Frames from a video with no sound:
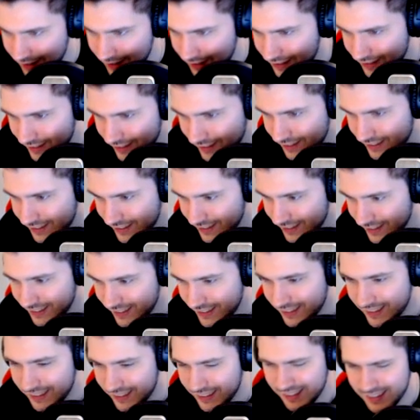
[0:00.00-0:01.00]

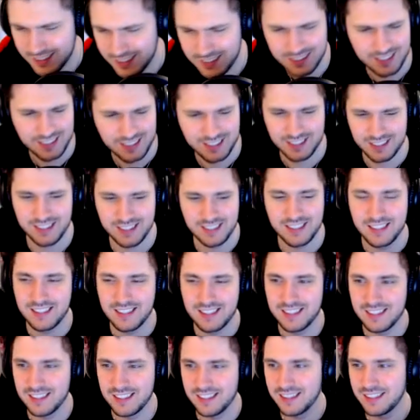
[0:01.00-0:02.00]

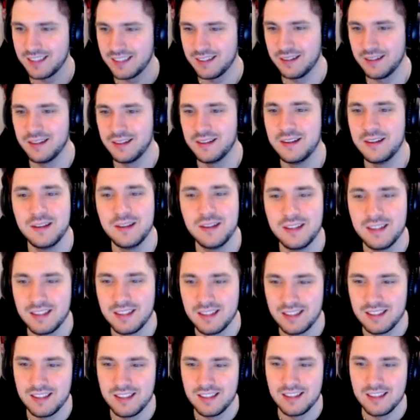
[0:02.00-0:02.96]
No one is speaking in this clip.